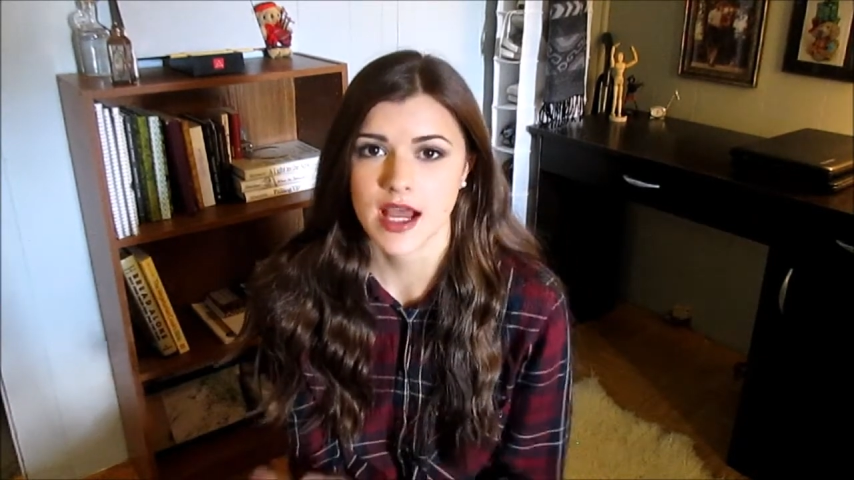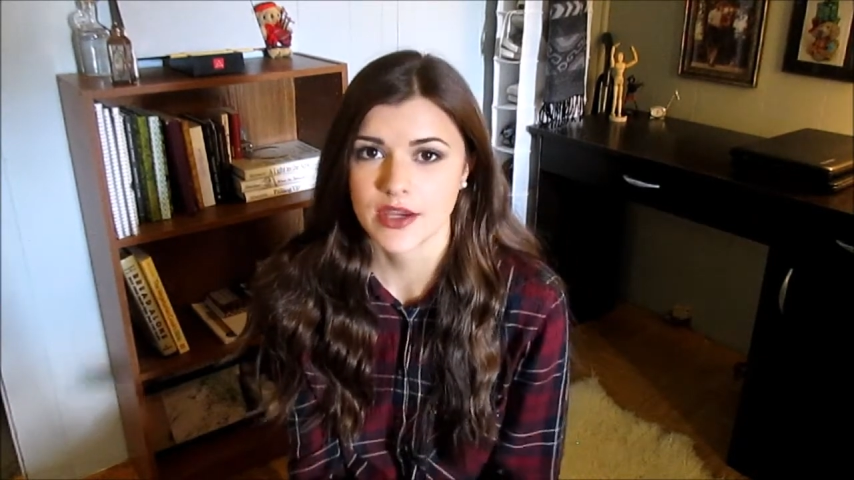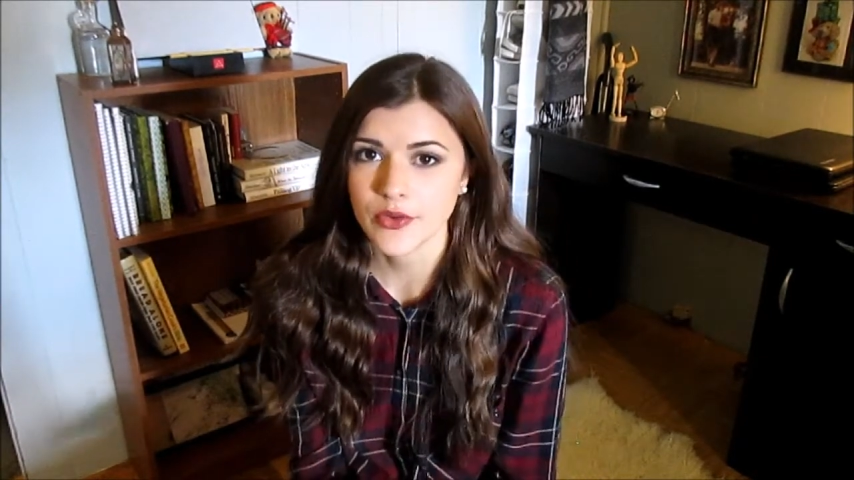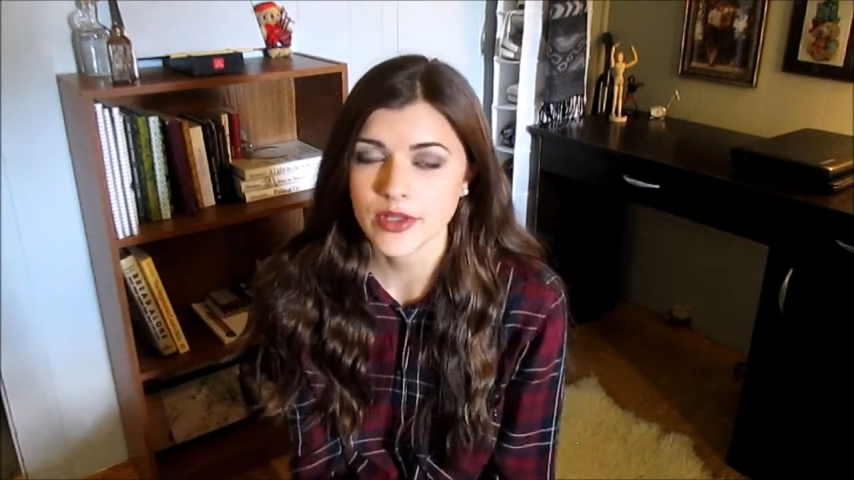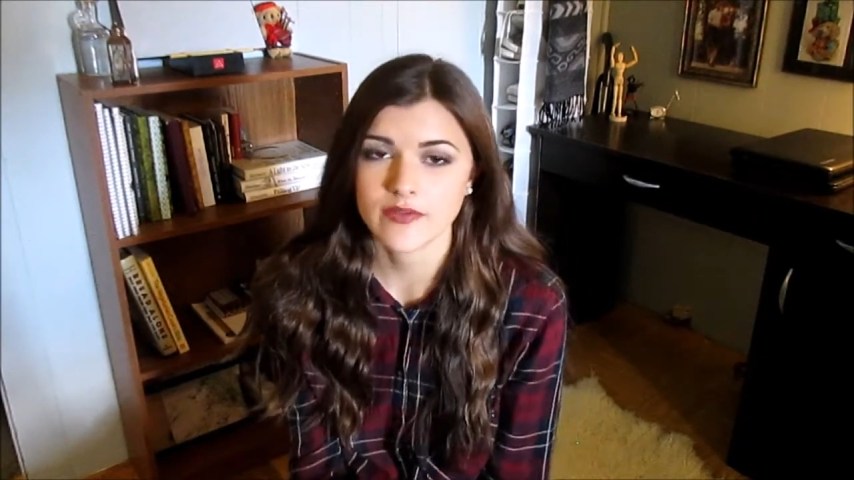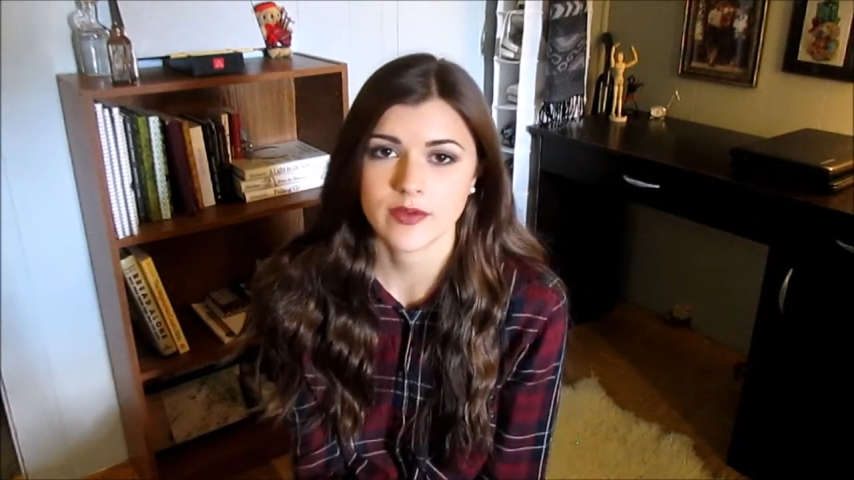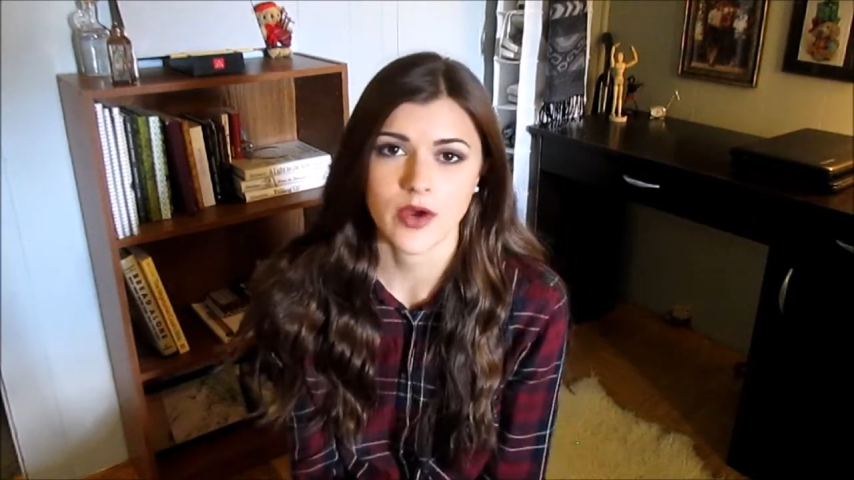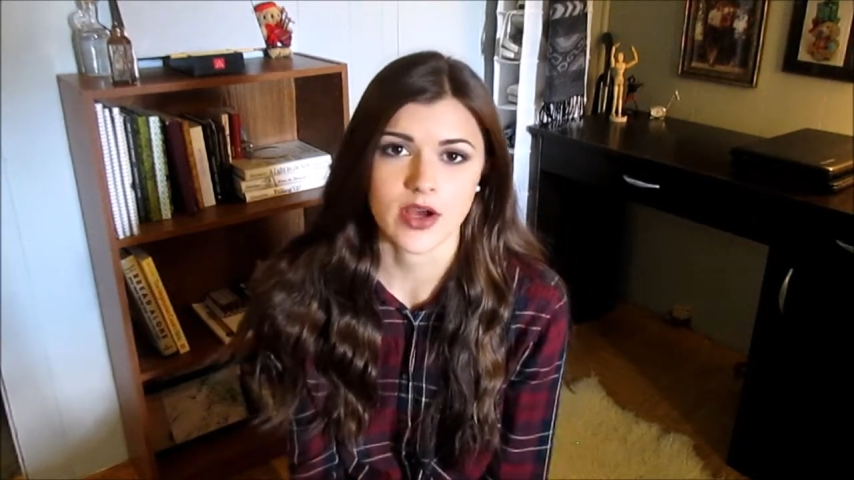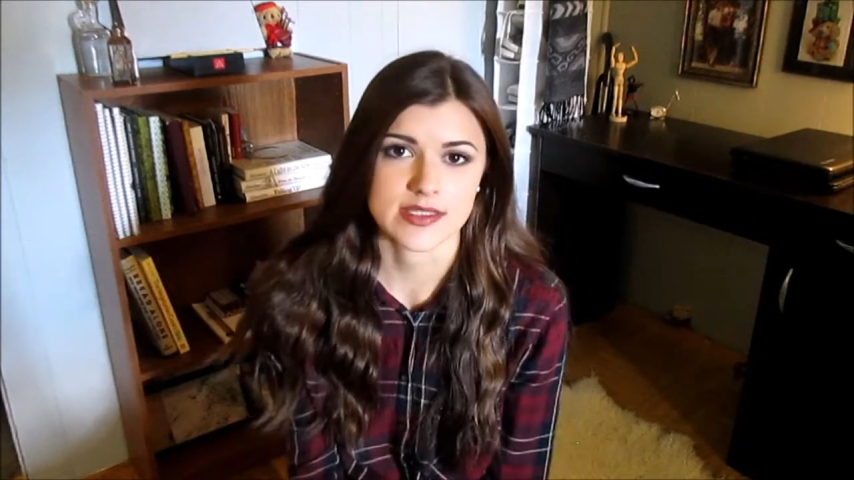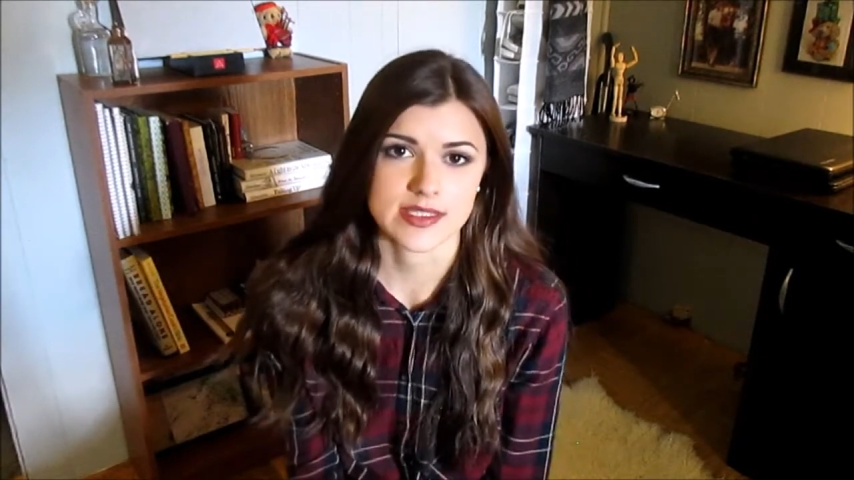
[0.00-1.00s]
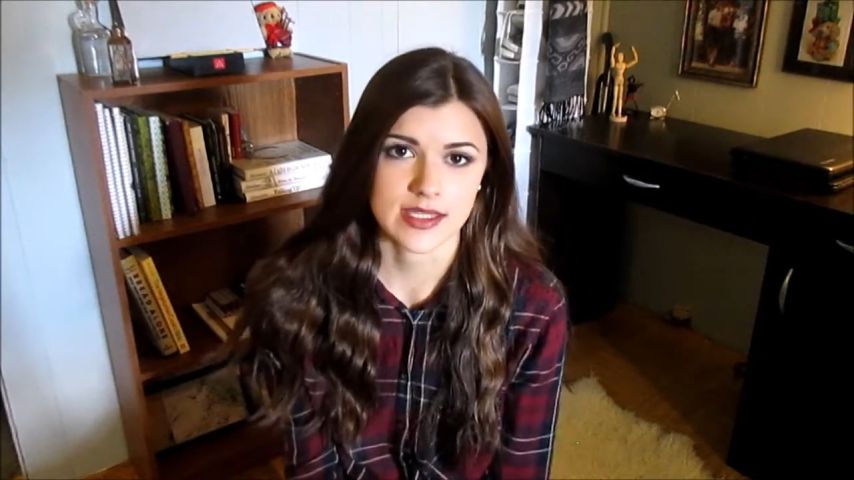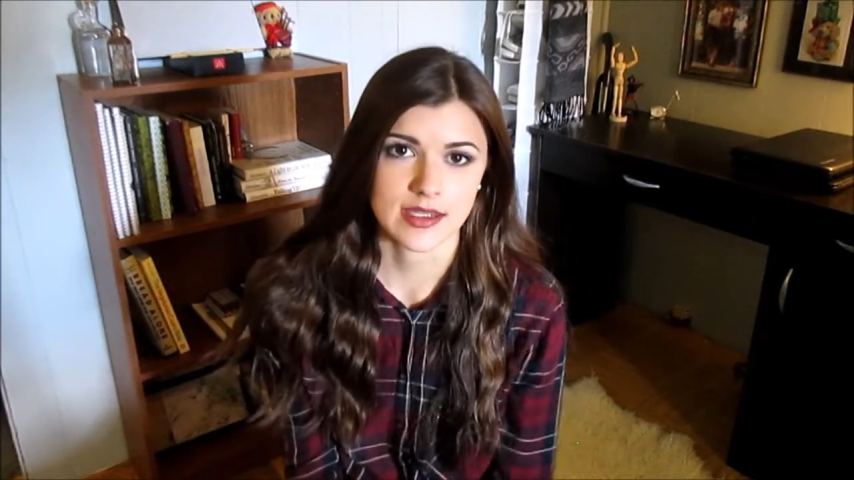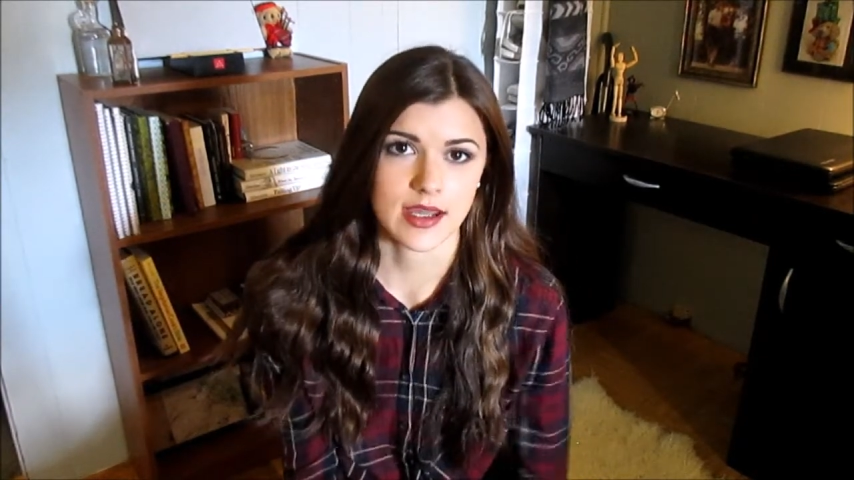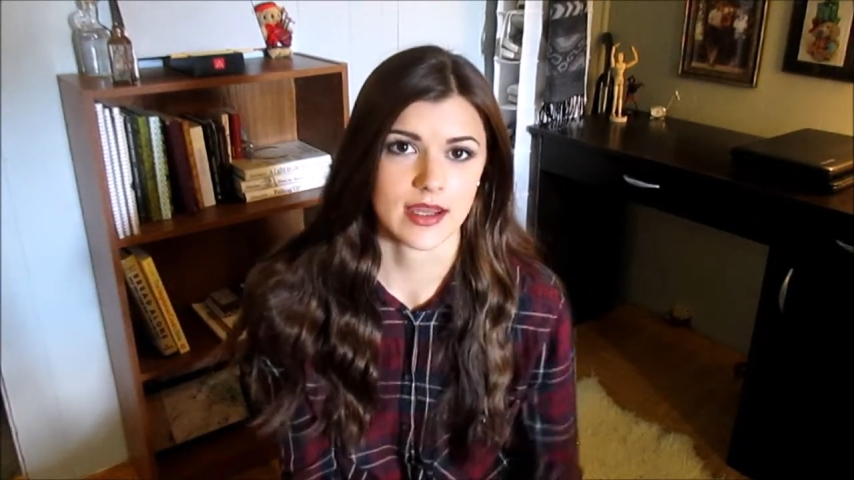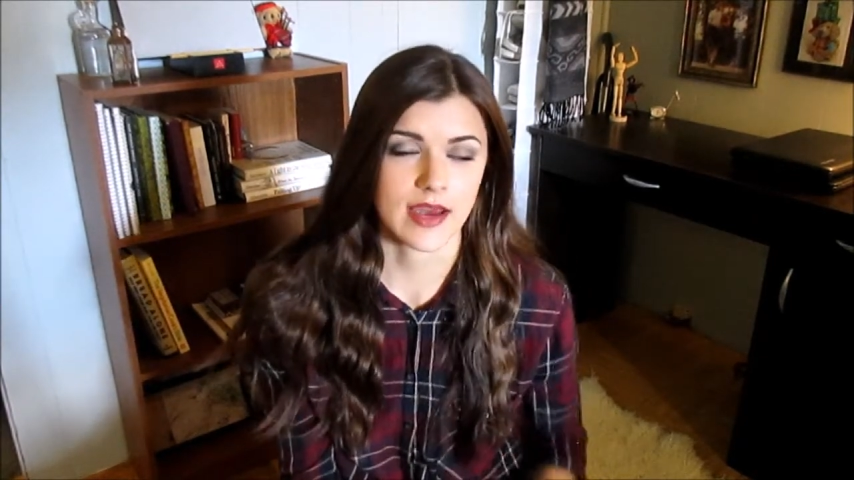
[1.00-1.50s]
I don't live in Boston
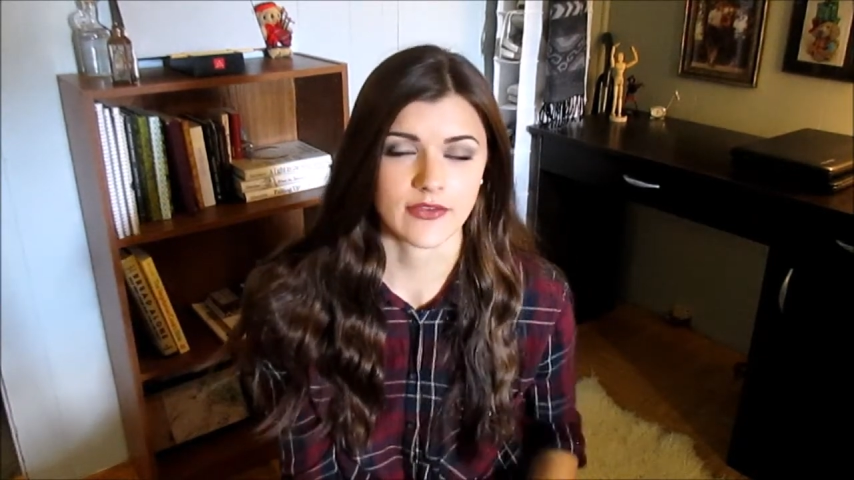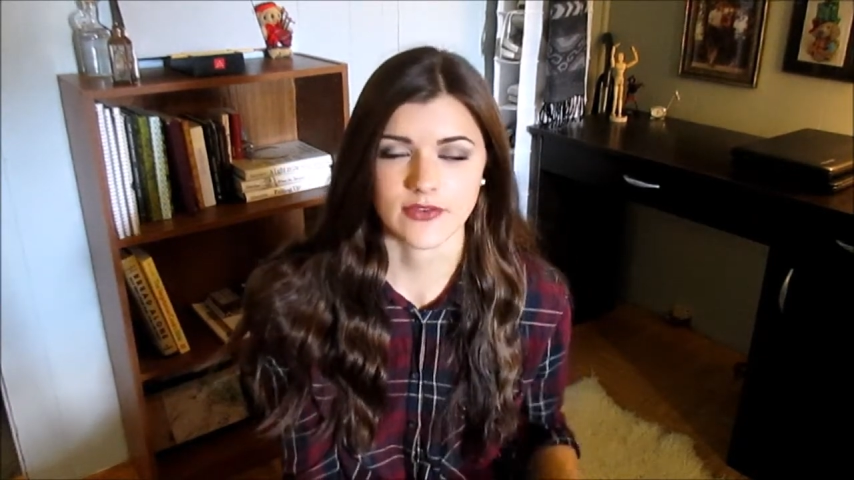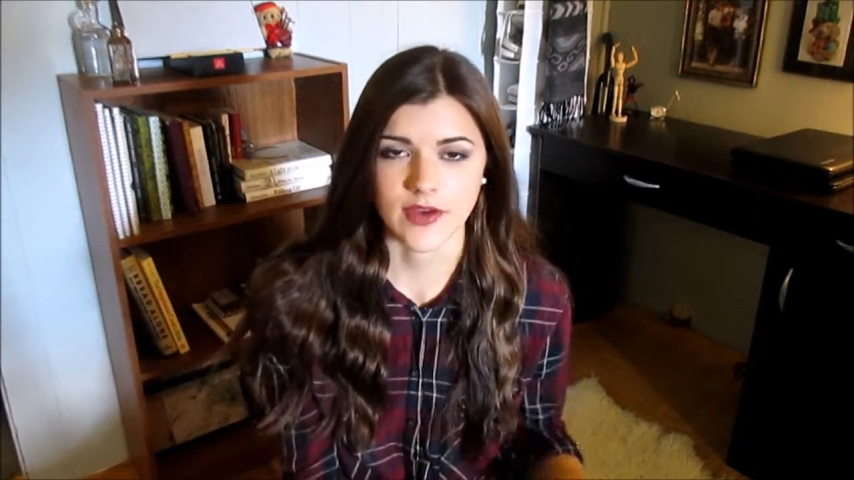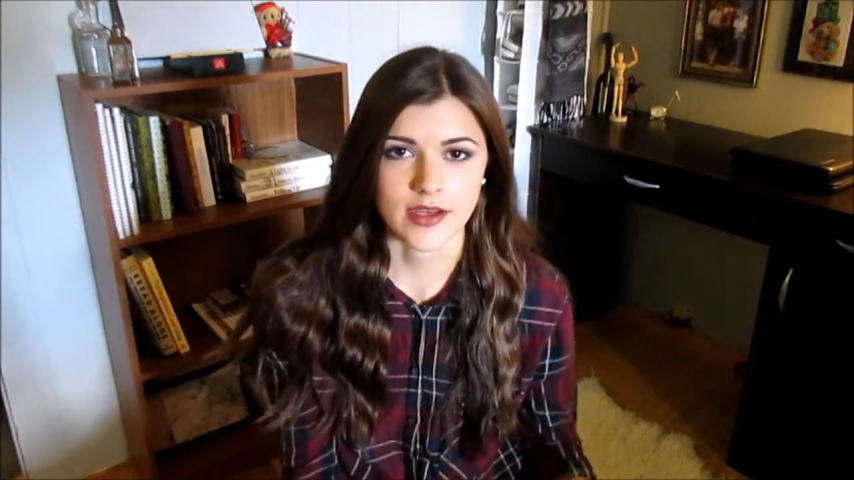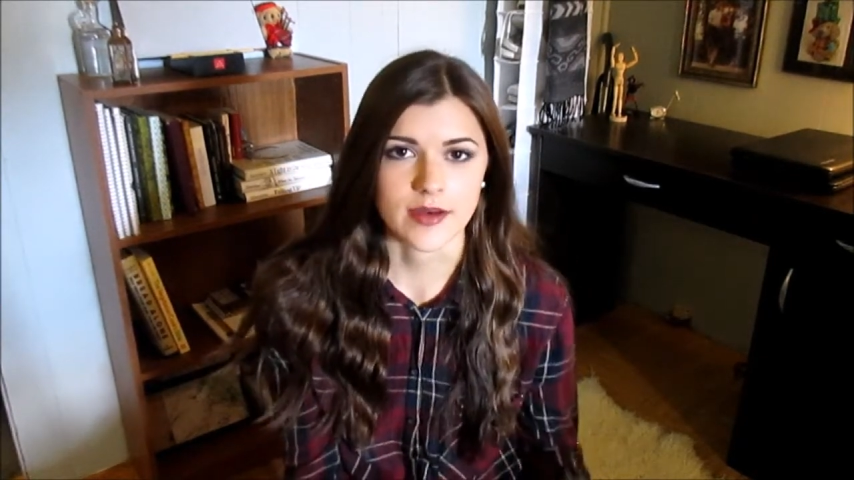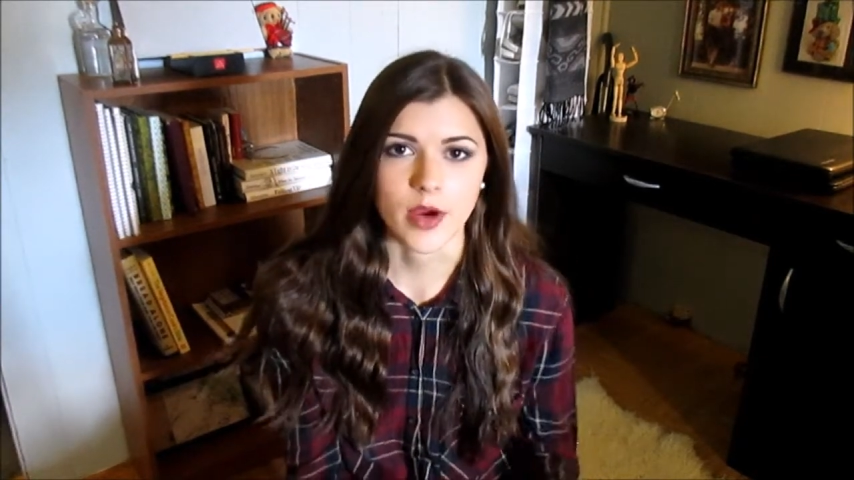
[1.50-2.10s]
and I'd have to find an